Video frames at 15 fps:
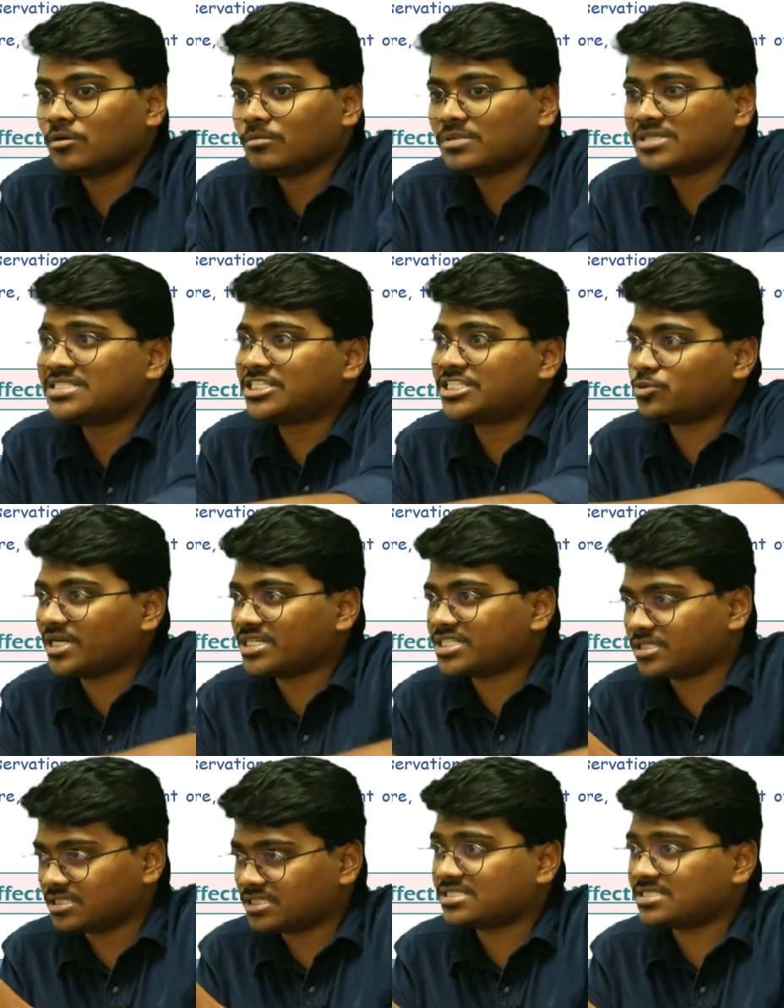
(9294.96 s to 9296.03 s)

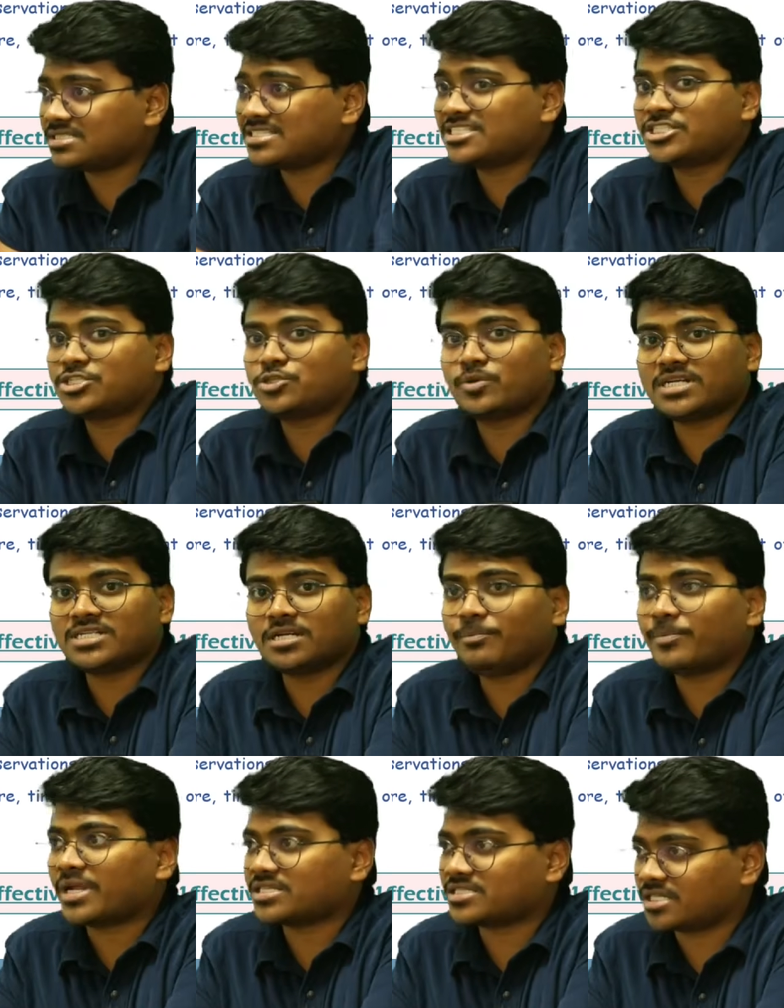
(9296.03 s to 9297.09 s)
situation. This is the situation
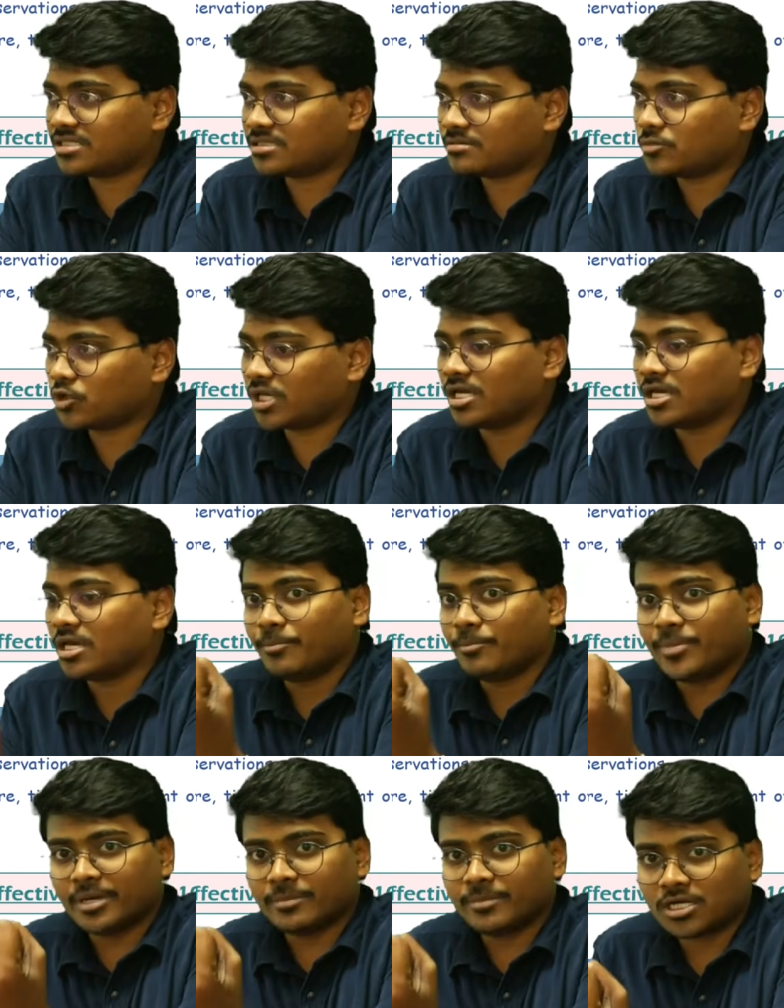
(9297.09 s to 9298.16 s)
present. Okay,
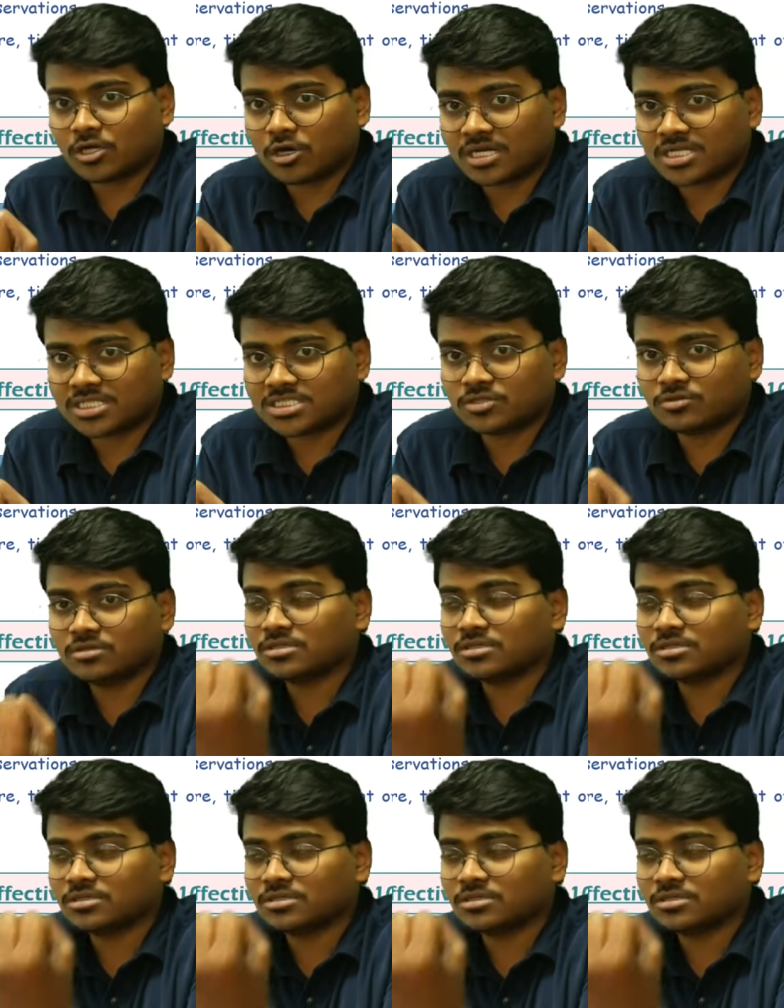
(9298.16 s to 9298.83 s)
payment not received,